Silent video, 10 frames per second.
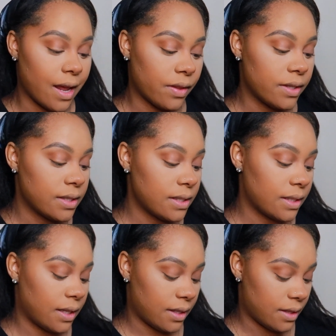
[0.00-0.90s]
now this is
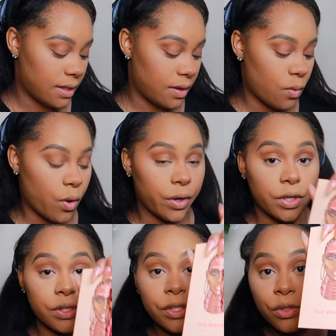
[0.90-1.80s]
in the
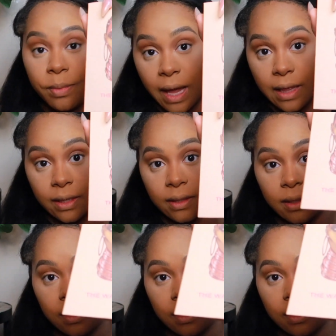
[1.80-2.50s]
Warrior 2 palette.